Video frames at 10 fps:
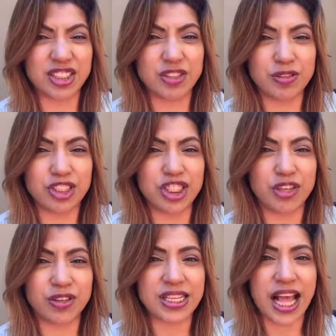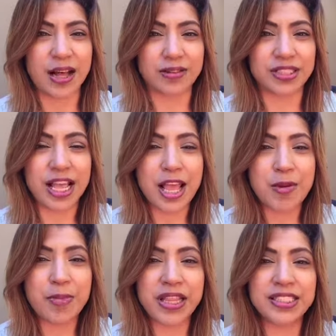those jitters out.
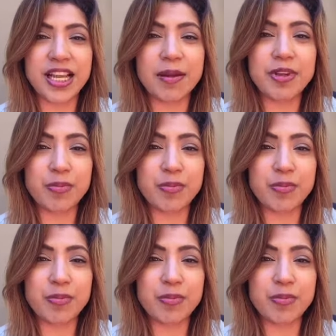By the time you